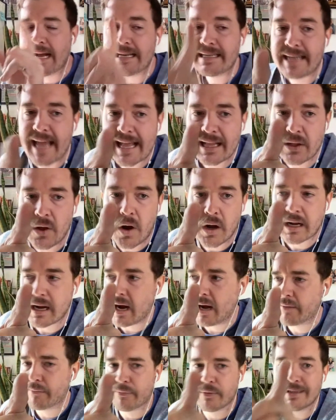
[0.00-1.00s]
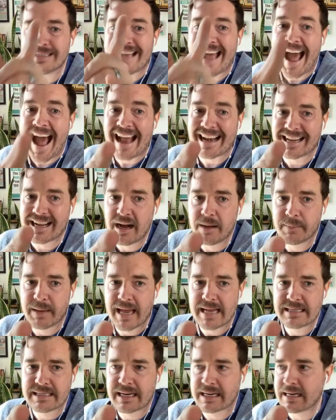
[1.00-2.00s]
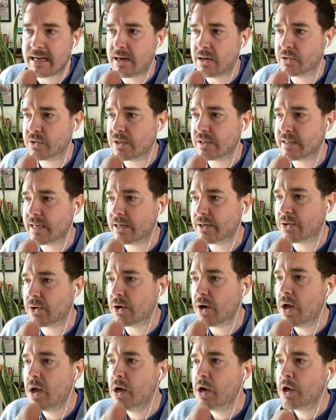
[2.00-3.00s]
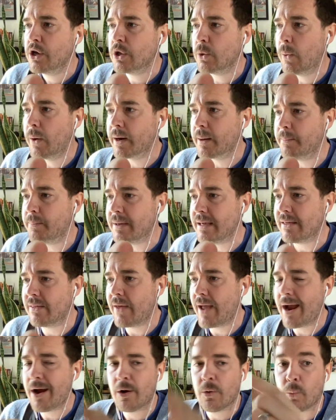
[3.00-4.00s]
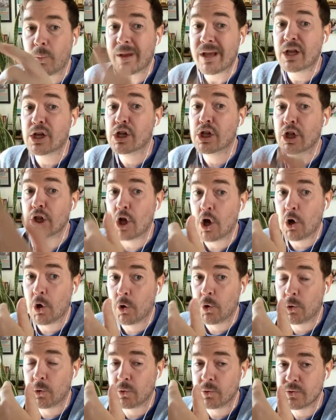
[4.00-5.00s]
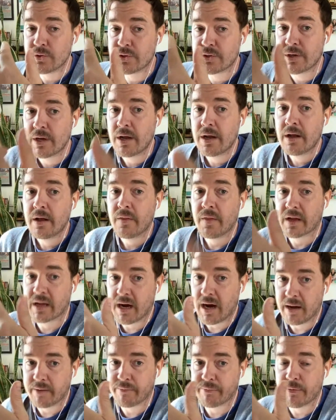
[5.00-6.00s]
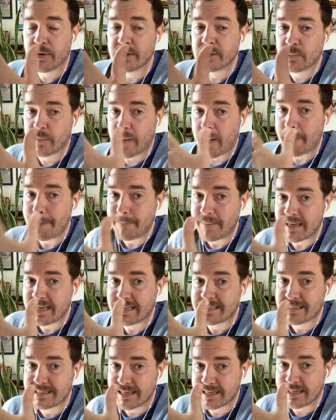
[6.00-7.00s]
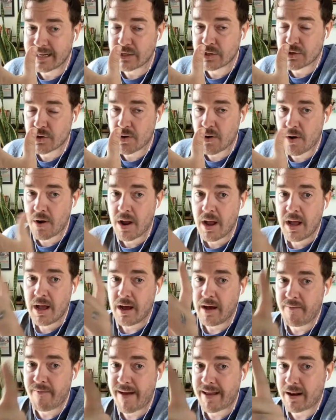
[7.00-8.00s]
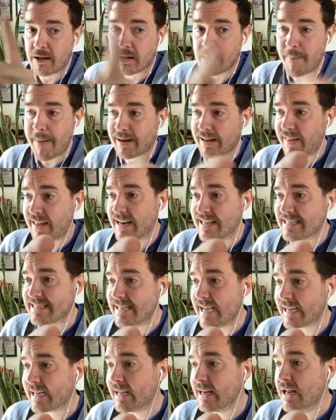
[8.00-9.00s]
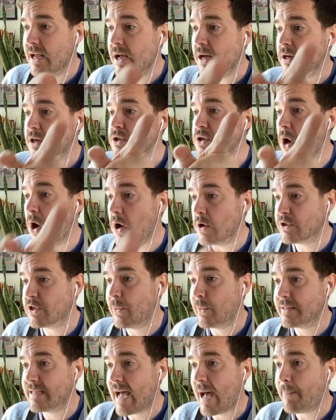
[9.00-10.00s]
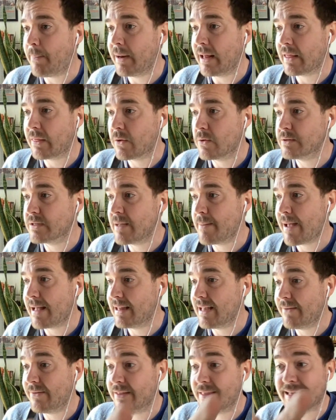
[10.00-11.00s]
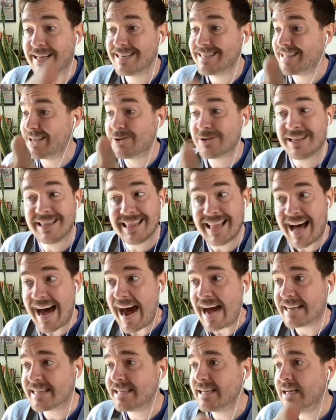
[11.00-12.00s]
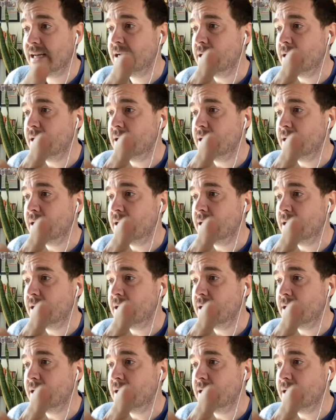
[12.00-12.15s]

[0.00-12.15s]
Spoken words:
day-long conference at Comcast Technology Center. You would be there. We close the conference with our big signature event. I'll come back to that in a second. Because also what's happening Thursday, May 11th, because there's a lot.